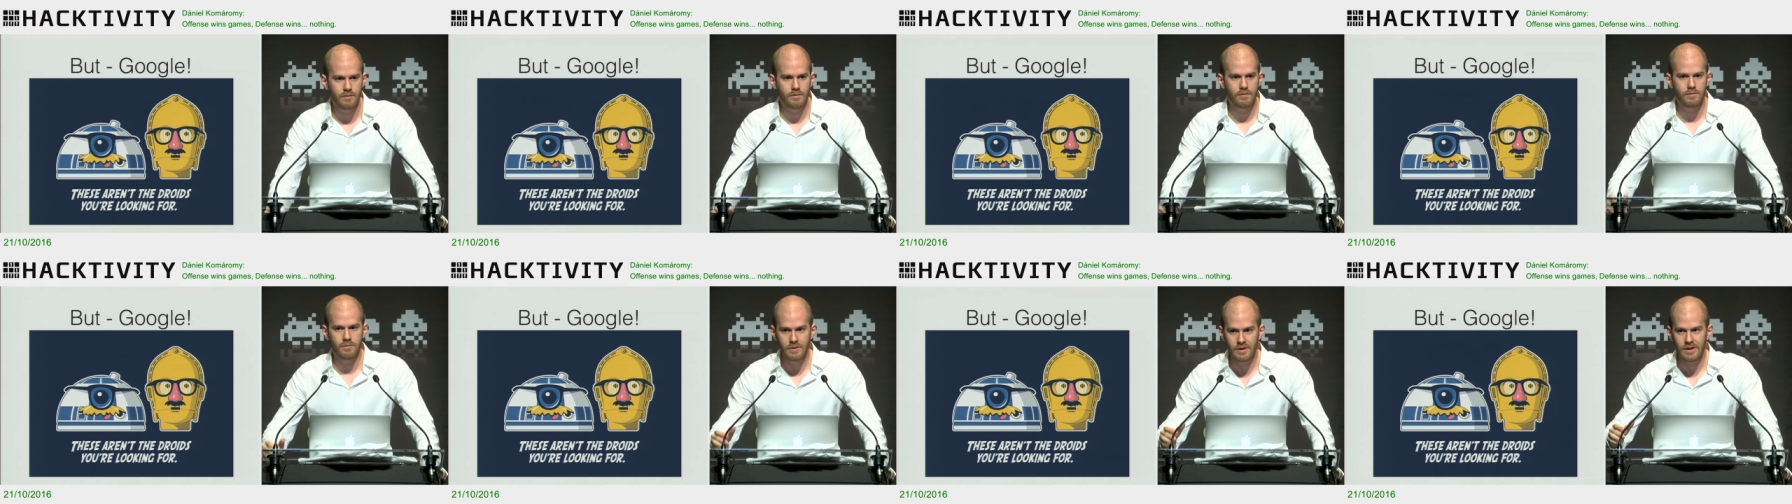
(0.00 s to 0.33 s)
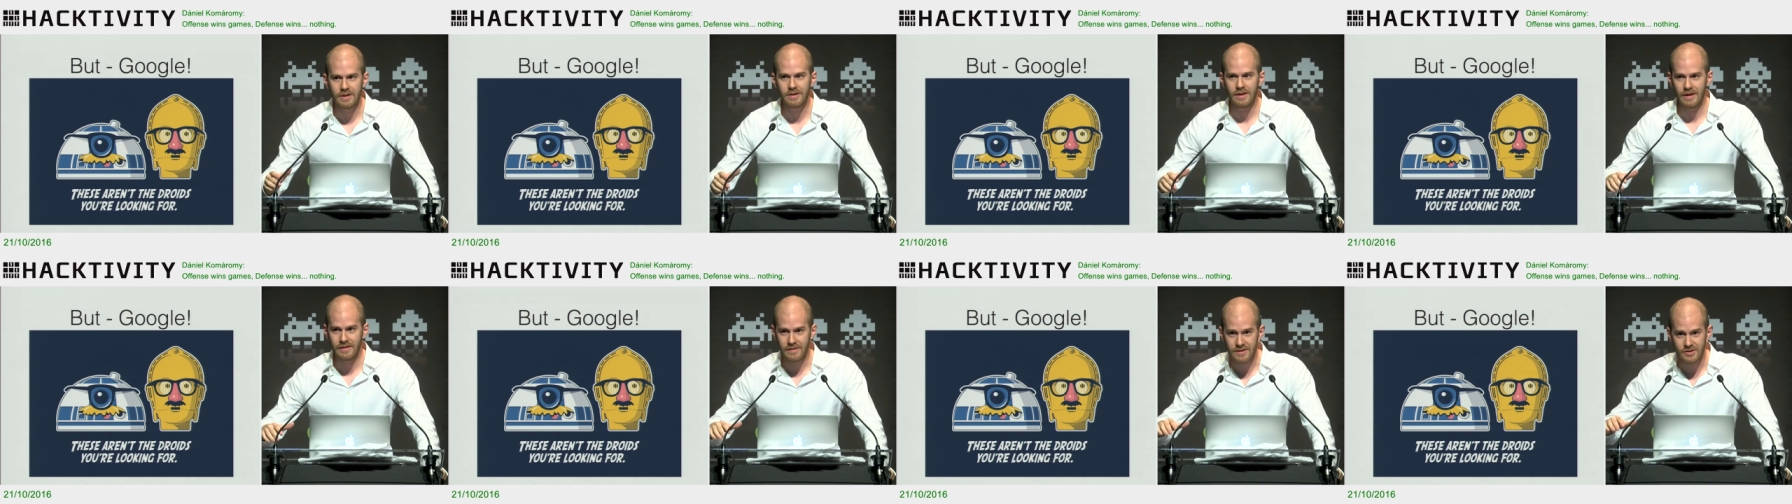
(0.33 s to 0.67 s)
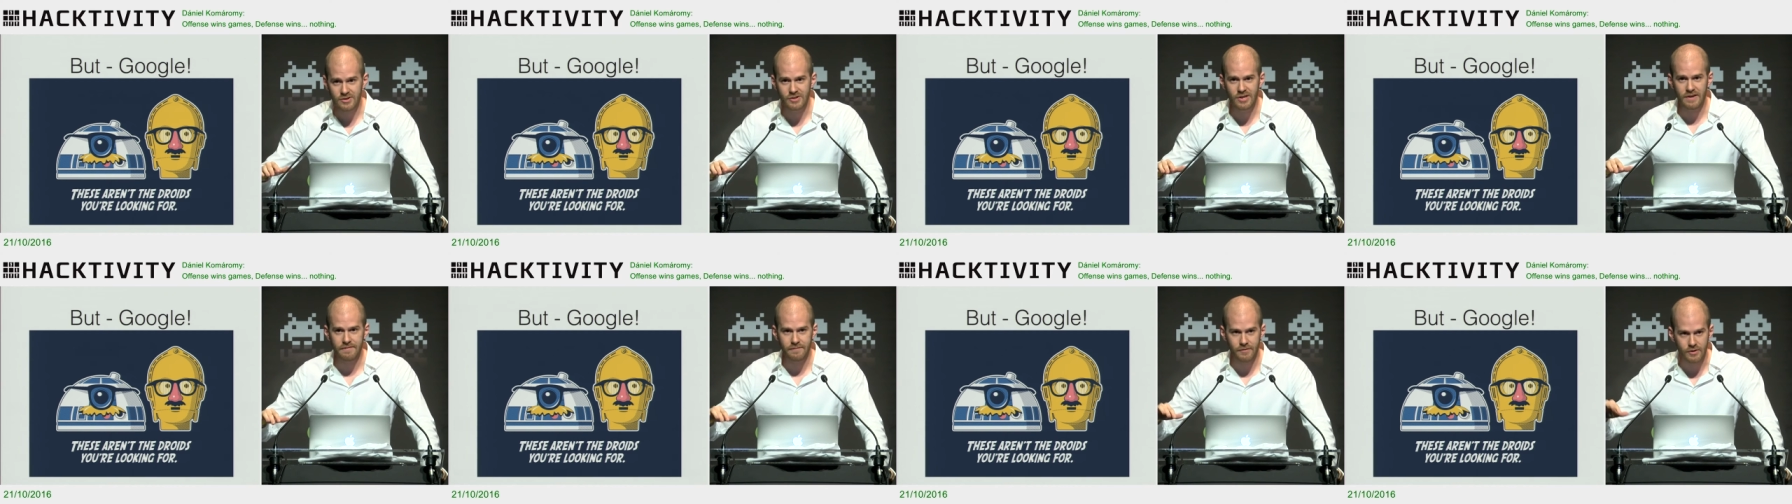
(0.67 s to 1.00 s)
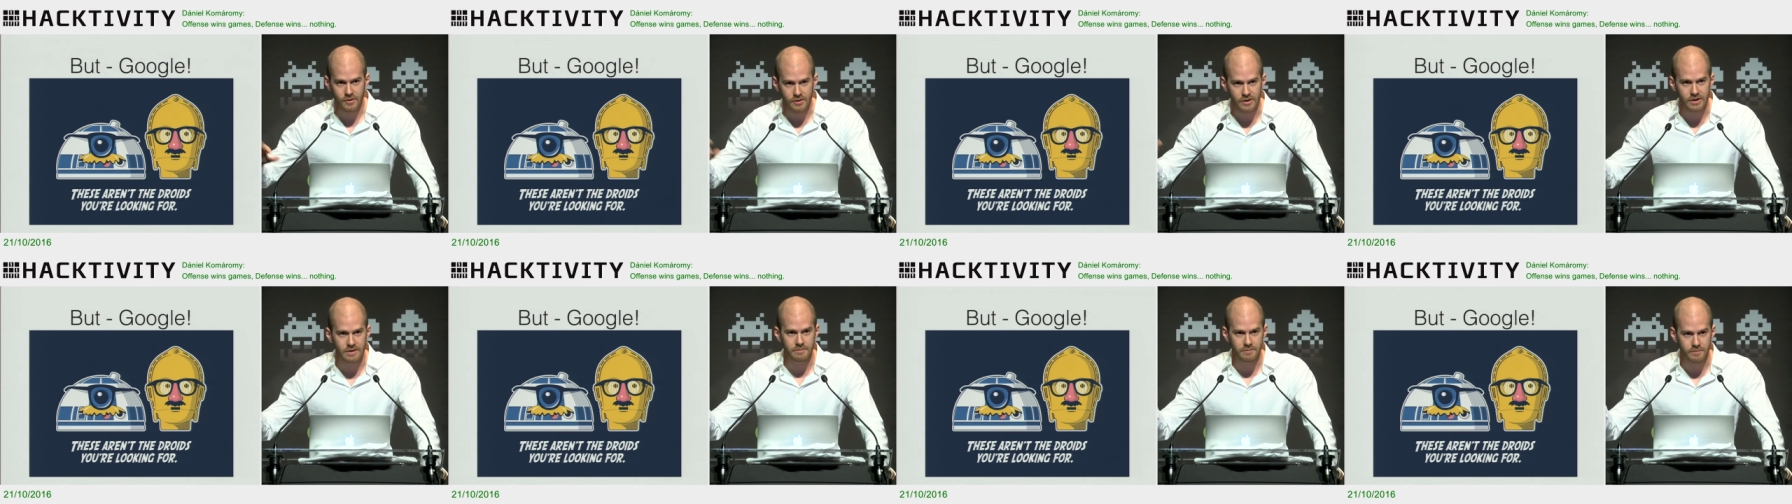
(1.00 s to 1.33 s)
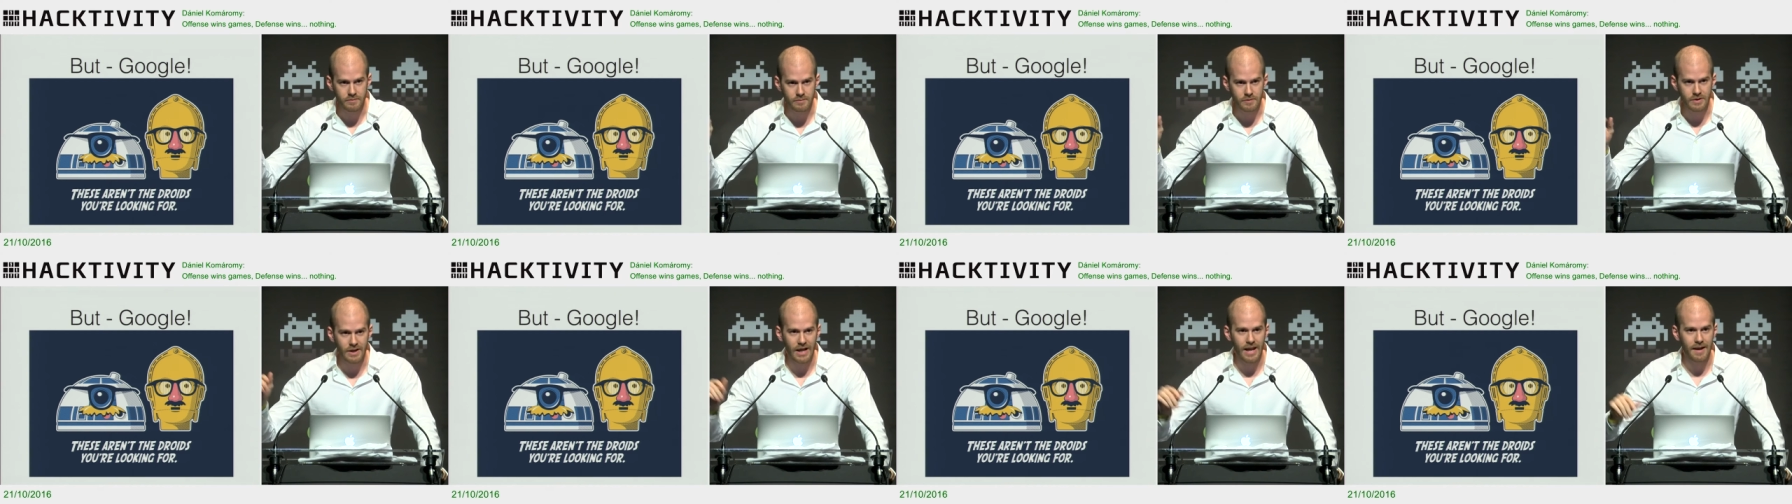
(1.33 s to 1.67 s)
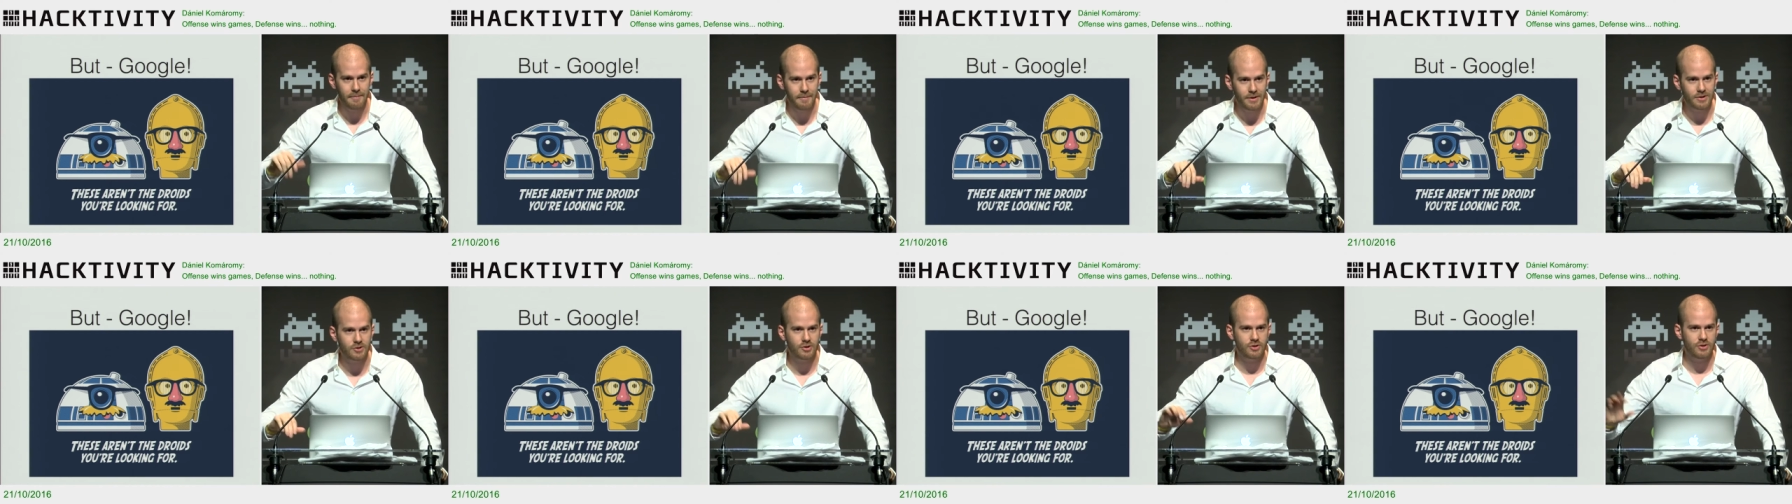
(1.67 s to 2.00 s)
there's definitely
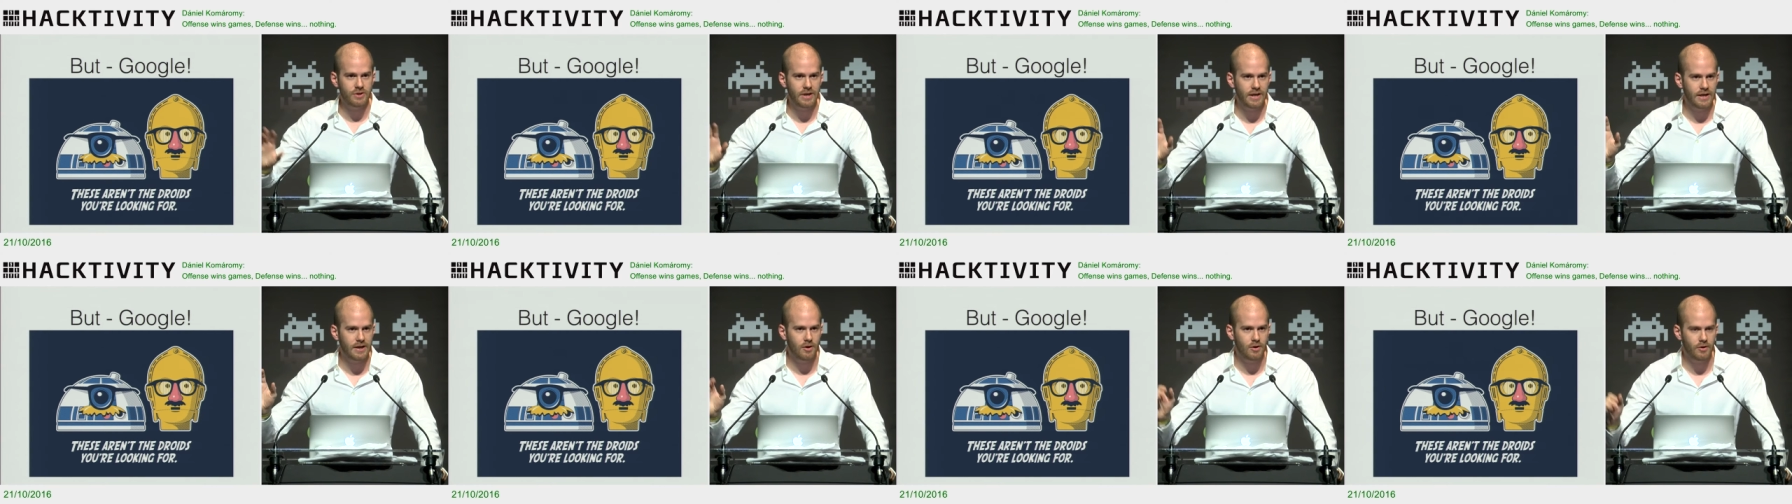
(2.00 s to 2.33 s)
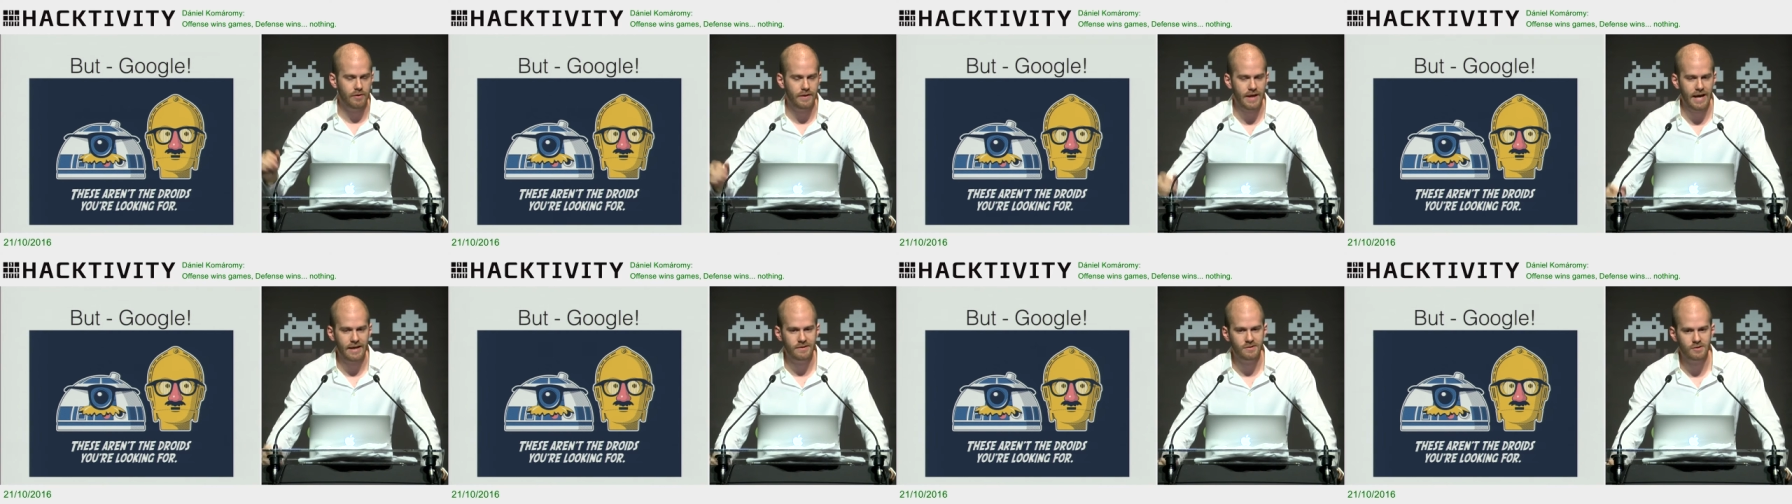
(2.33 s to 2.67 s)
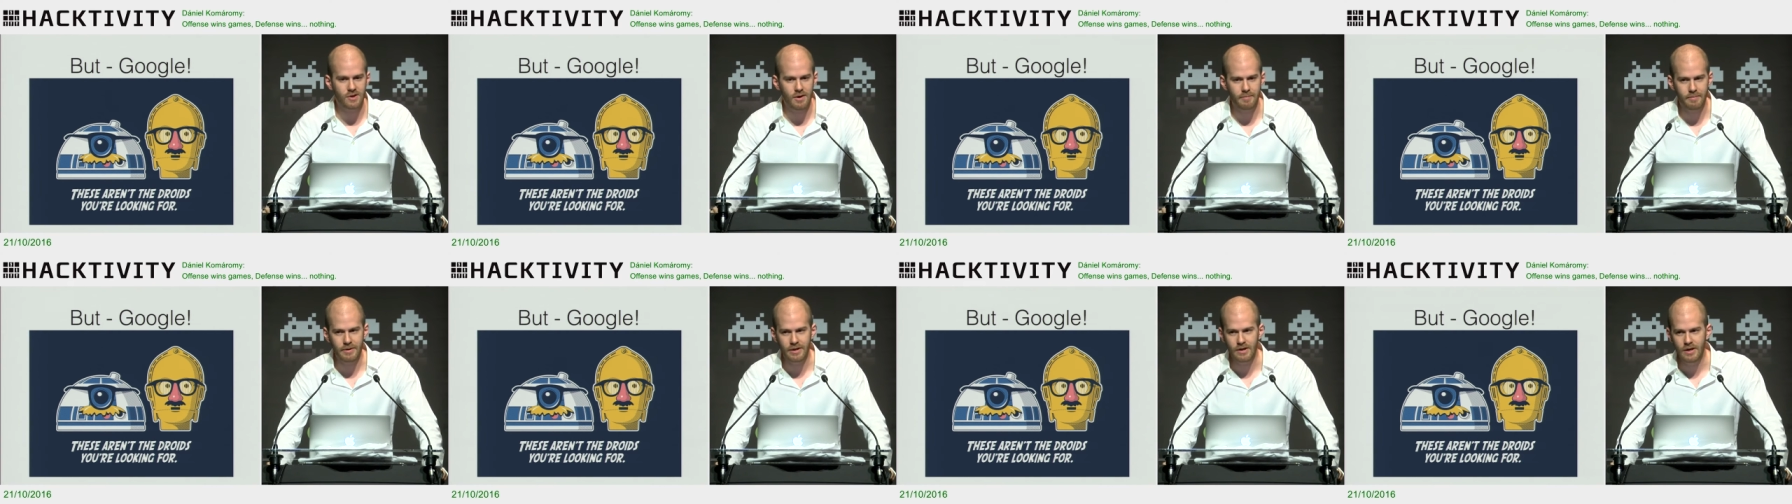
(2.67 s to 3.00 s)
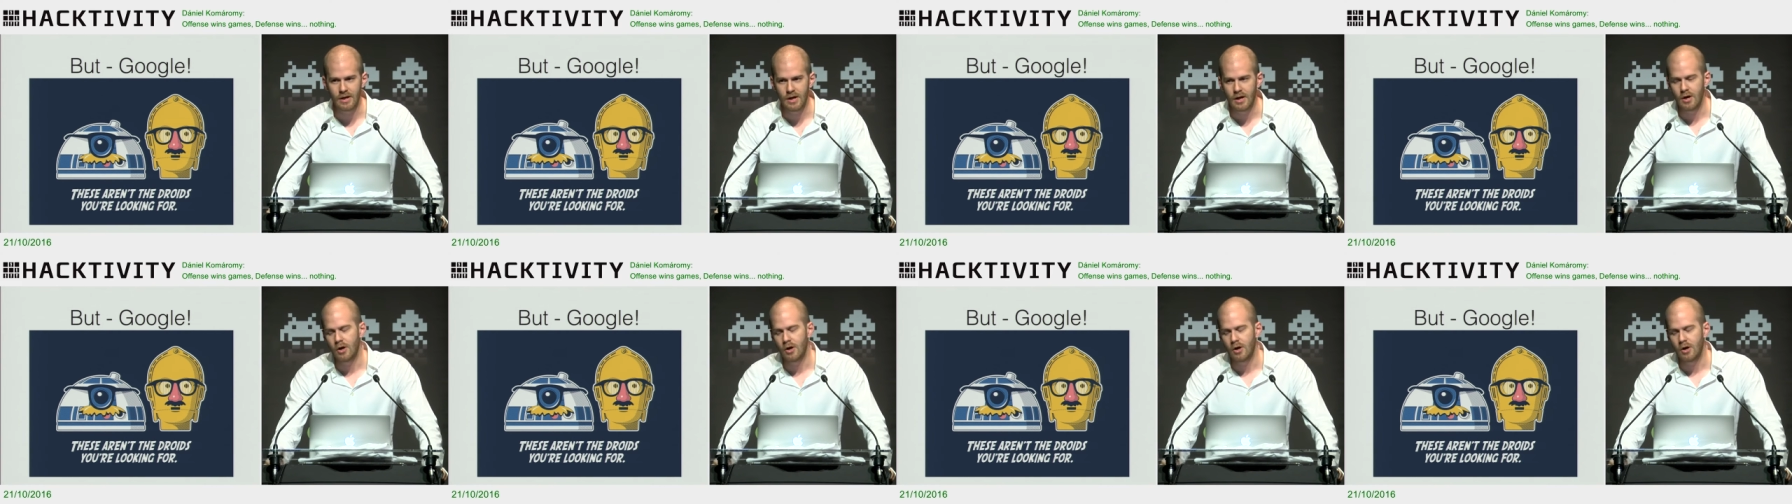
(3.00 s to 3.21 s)
telemetry data on that topic.